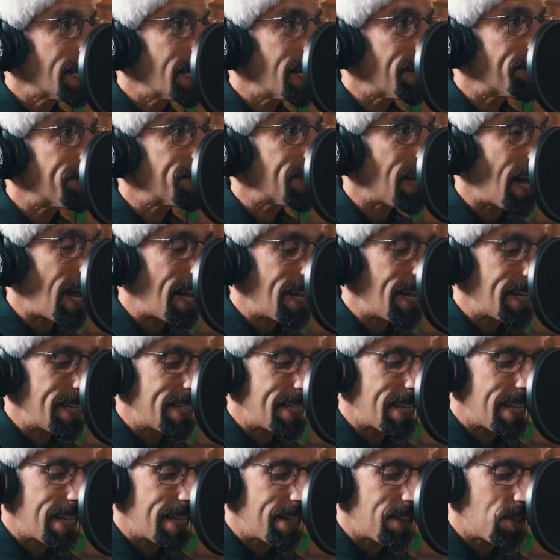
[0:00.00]
gift
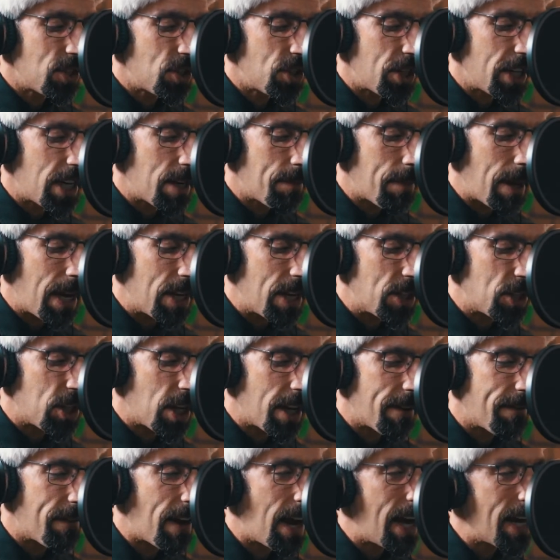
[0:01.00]
ideas. Gina
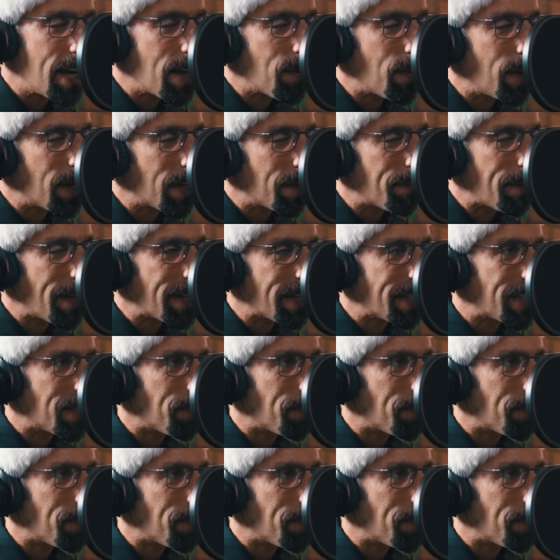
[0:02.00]
Bongiovanni, welcome back